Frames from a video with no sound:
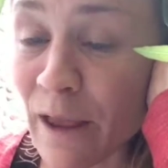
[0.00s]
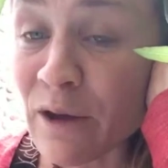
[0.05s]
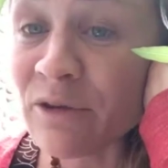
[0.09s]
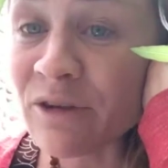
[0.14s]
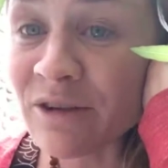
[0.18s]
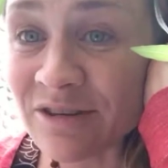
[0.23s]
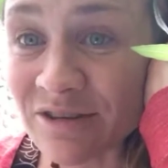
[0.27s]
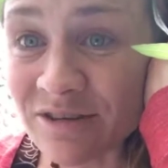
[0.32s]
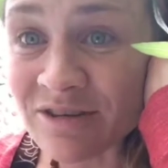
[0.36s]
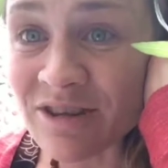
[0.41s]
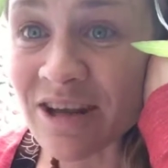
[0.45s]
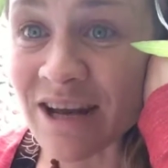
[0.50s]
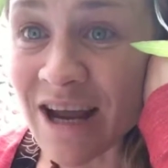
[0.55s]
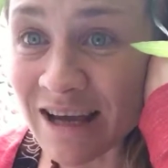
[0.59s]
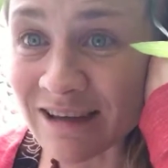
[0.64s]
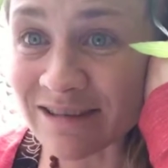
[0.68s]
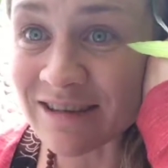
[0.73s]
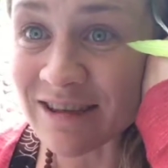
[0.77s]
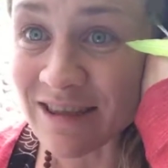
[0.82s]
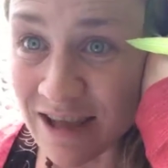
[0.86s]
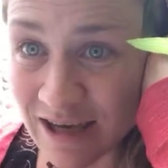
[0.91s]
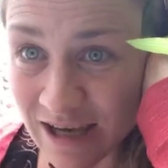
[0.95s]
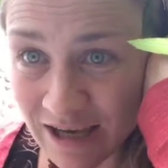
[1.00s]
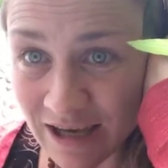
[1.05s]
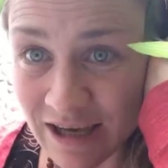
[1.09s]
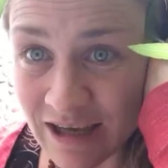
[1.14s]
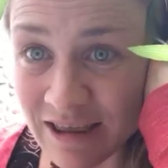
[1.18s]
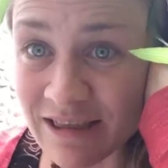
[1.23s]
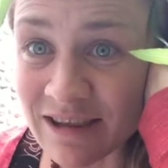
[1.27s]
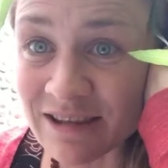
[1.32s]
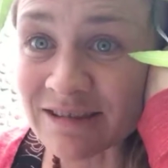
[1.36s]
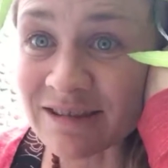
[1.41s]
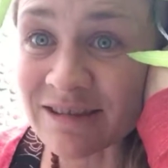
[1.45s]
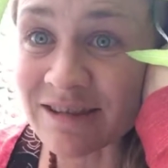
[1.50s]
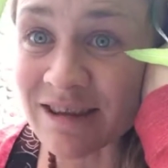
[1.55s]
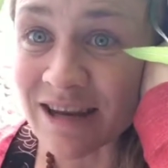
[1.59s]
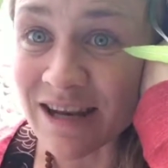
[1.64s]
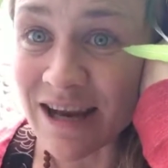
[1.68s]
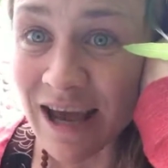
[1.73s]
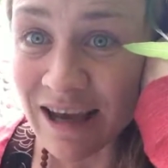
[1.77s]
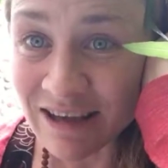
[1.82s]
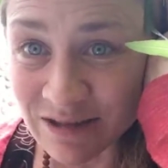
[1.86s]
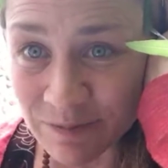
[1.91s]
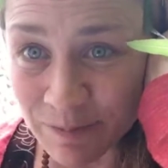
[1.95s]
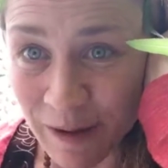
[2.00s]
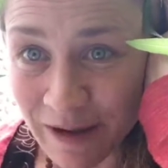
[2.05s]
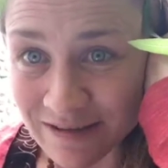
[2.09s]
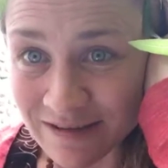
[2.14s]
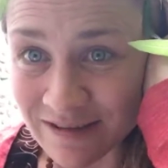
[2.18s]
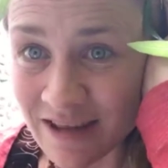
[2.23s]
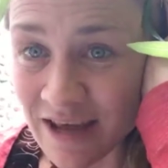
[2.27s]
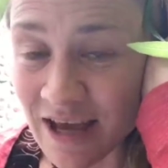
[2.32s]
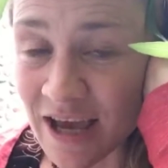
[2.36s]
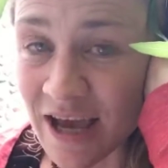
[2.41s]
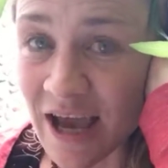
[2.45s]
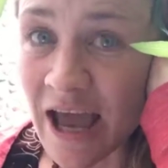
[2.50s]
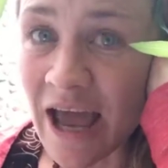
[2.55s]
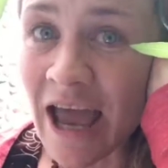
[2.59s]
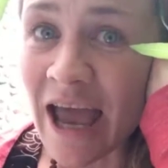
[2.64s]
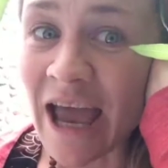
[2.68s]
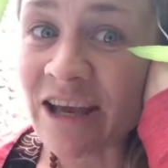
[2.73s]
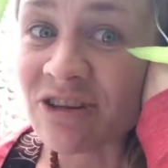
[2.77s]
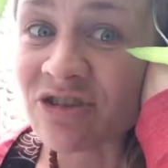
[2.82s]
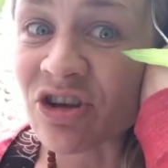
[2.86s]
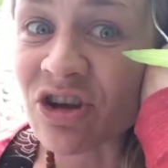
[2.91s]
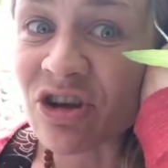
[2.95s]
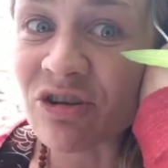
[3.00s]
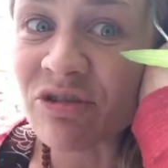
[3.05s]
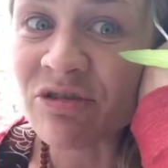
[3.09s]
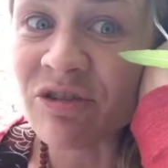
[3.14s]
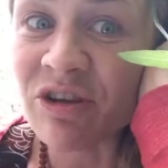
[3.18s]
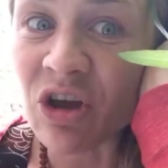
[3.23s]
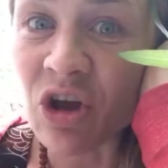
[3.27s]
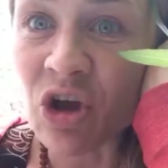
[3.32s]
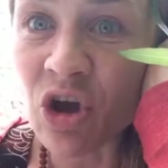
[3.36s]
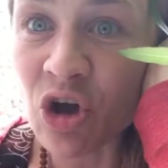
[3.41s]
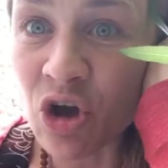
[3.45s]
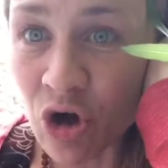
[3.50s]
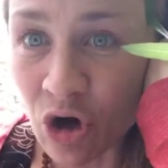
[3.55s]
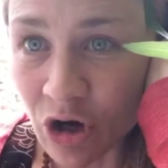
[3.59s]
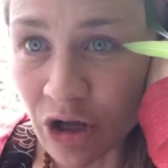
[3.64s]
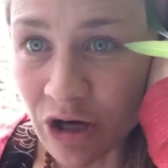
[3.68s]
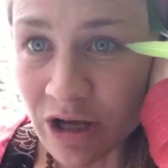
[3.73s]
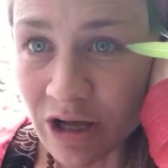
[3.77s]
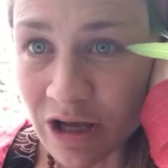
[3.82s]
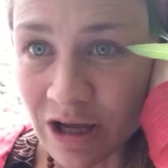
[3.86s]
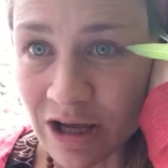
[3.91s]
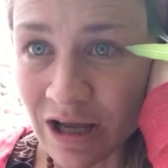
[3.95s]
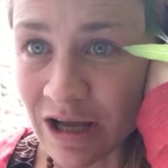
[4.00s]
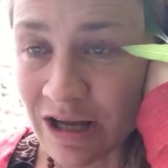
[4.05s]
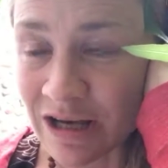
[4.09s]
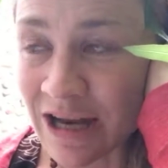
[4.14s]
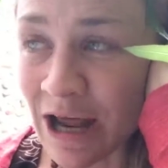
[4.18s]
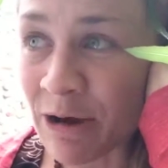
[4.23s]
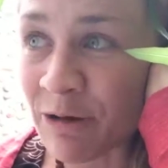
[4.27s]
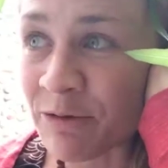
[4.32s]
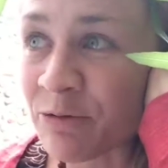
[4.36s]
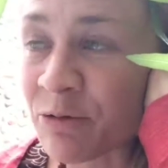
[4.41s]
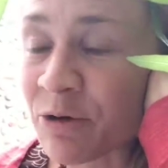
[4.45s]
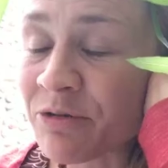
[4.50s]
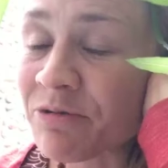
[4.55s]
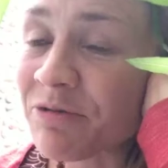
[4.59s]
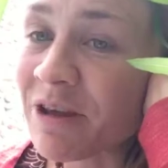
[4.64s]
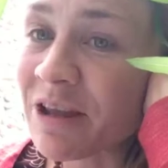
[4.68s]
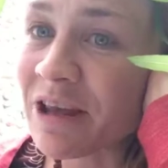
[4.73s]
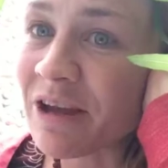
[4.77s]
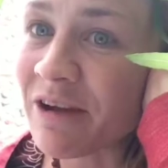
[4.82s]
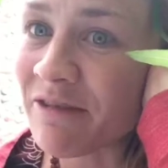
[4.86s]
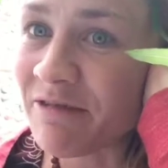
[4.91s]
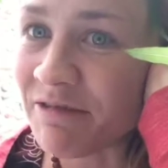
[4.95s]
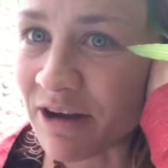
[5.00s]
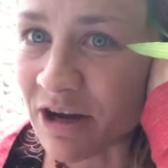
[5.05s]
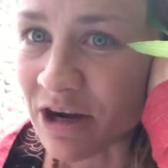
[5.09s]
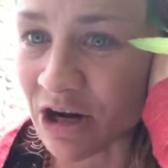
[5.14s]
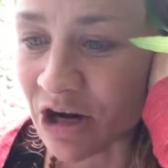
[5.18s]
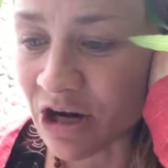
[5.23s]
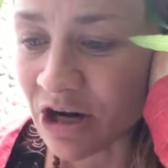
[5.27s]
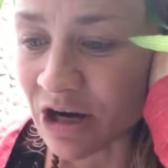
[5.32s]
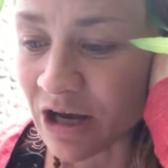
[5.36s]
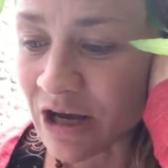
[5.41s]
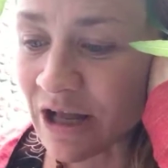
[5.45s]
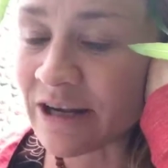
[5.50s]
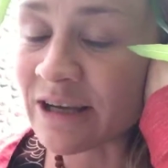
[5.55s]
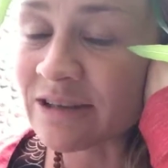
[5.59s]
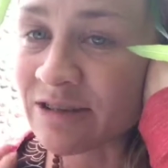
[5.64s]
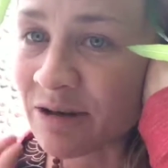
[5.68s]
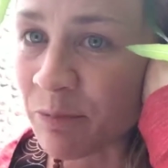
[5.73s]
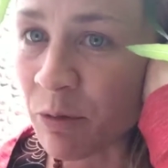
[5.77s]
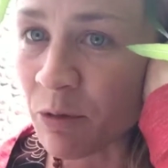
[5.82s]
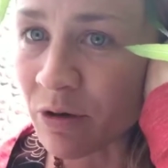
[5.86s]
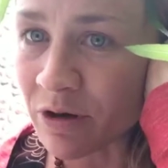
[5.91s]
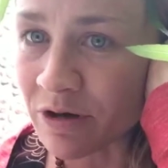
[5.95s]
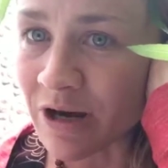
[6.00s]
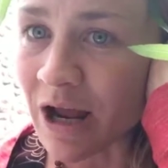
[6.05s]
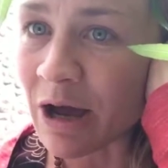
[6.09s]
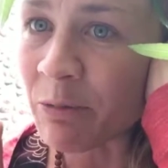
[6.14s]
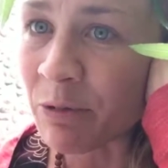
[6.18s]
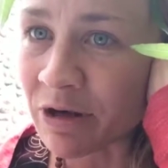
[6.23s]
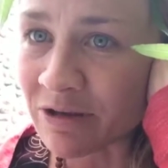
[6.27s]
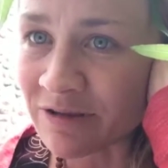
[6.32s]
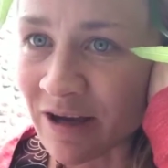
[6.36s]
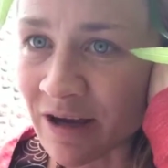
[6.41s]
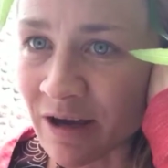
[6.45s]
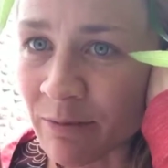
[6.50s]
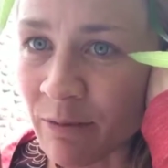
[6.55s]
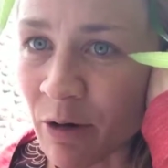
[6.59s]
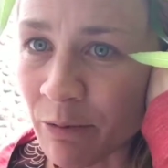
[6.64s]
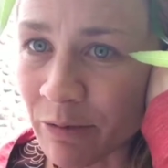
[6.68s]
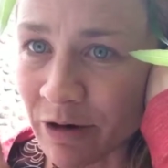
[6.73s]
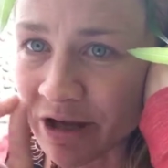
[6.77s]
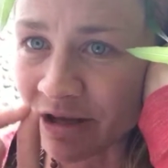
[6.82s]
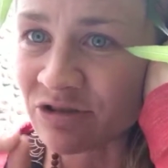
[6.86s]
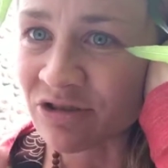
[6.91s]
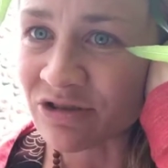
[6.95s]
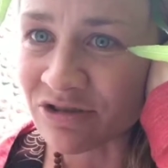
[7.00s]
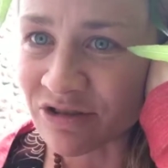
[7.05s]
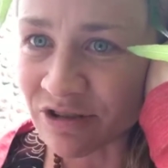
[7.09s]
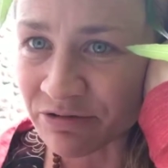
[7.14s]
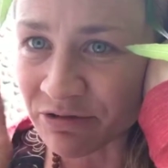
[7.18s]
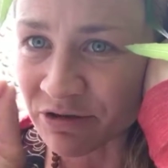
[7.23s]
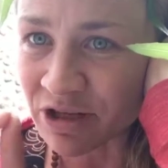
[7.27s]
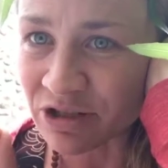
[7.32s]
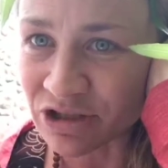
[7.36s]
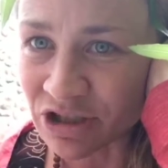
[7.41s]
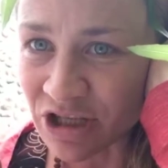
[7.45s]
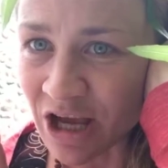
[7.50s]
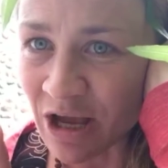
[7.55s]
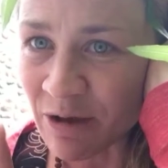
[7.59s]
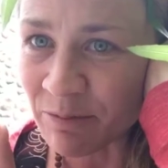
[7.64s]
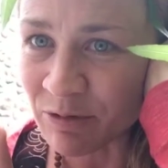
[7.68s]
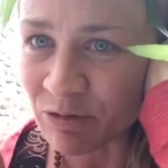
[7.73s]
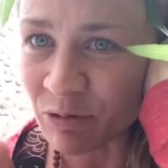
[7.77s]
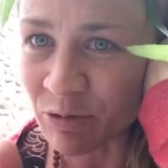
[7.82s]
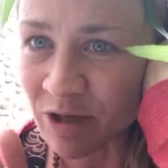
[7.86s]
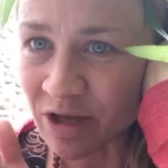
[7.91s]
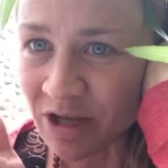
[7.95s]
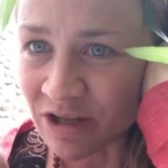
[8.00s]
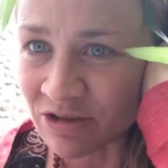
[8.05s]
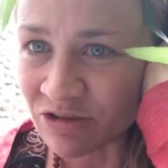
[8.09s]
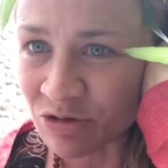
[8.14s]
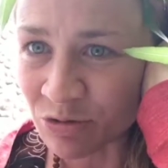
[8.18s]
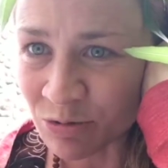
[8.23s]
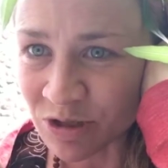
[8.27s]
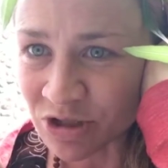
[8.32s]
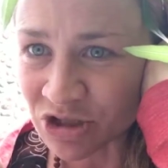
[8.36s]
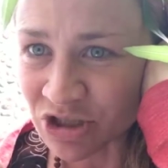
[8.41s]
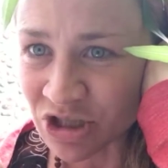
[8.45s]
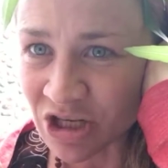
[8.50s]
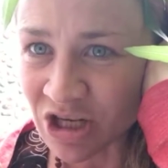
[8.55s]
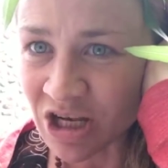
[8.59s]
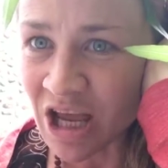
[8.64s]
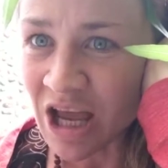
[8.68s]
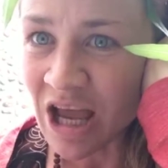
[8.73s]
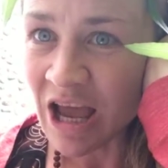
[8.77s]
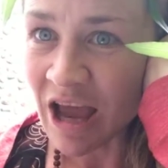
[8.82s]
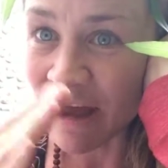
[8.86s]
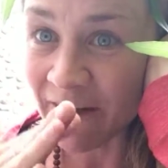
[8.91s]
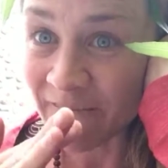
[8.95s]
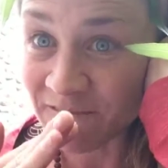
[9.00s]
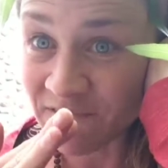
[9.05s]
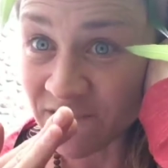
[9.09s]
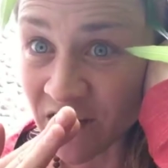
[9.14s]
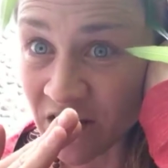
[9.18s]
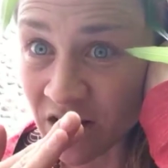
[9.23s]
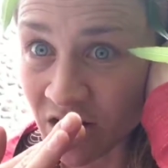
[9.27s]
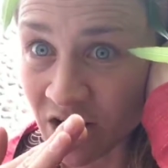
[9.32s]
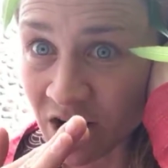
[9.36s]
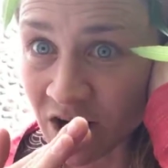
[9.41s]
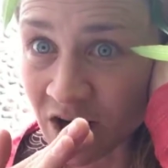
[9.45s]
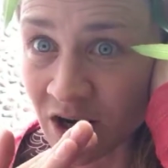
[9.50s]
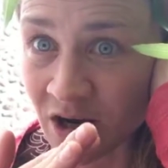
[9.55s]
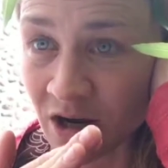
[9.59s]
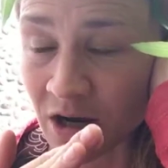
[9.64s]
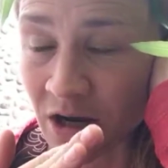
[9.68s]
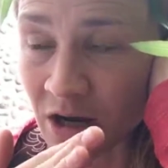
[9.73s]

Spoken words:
this is the next thing, this is the next best thing. It's going to feel good. Now, if we're feeling fear, and it's important, I want to take a moment and just differentiate between intuition and fear.